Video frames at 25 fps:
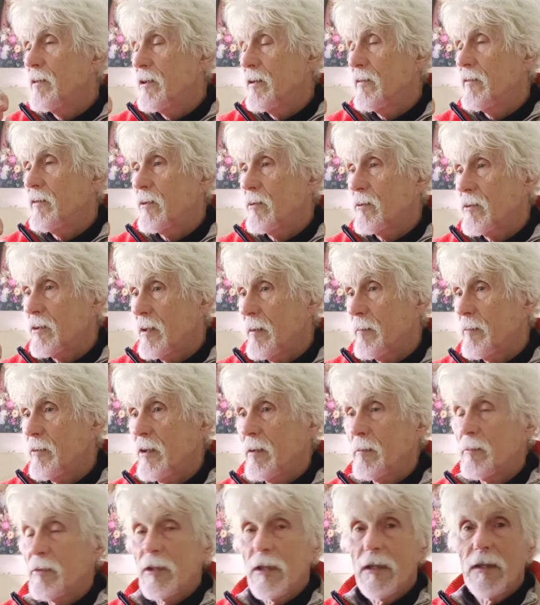difficult
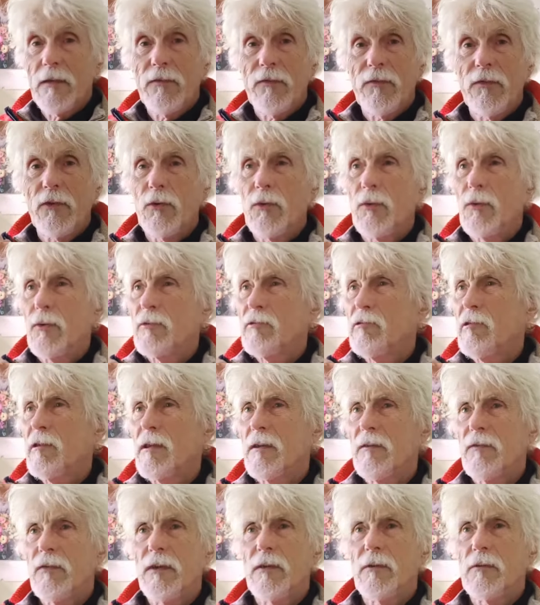sometimes if you're trying
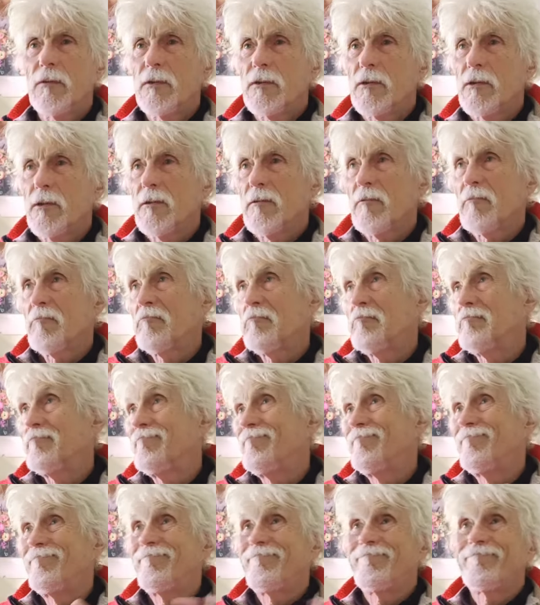to focus
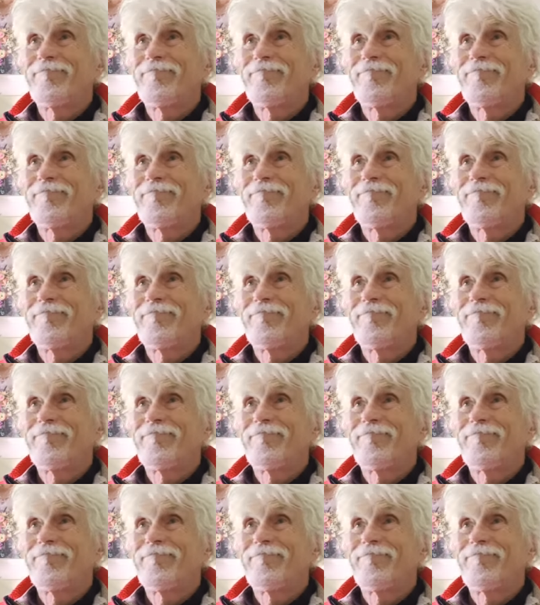on,